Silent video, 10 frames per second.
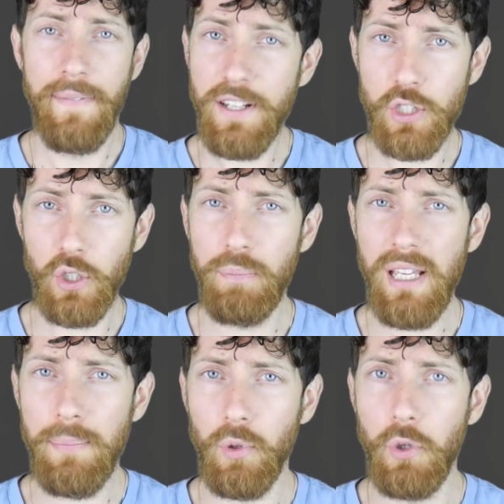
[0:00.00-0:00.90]
This threw
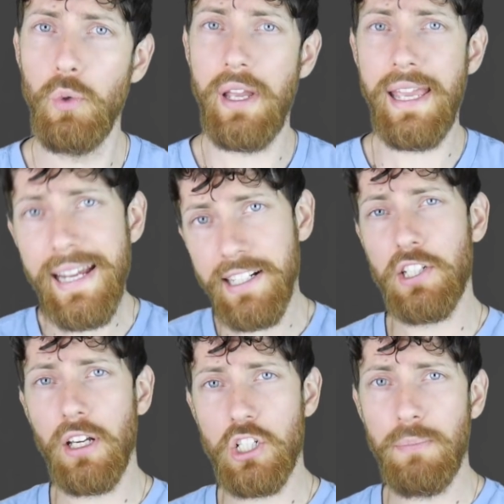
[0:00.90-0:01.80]
people who eat
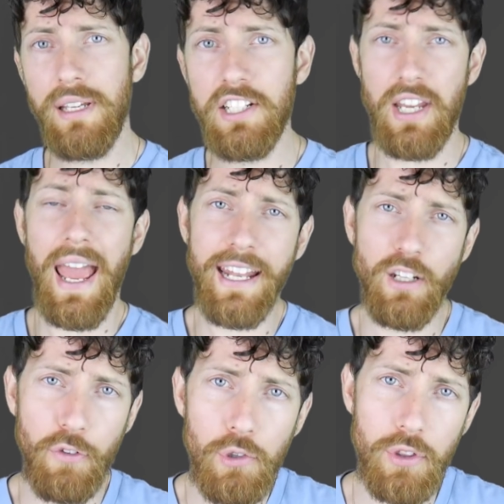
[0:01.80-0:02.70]
such meats
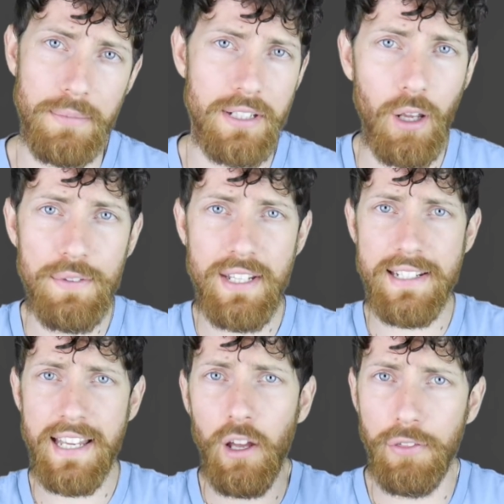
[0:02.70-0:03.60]
and view themselves
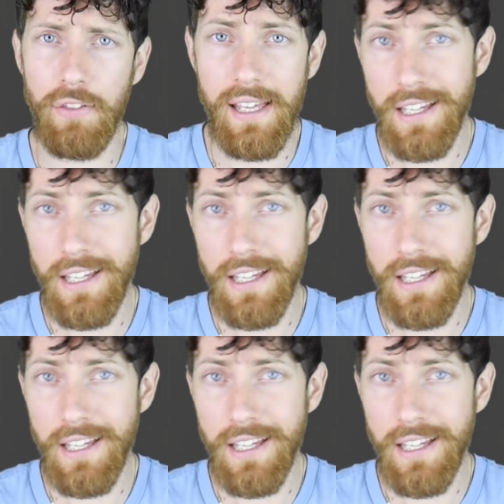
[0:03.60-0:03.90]
as healthy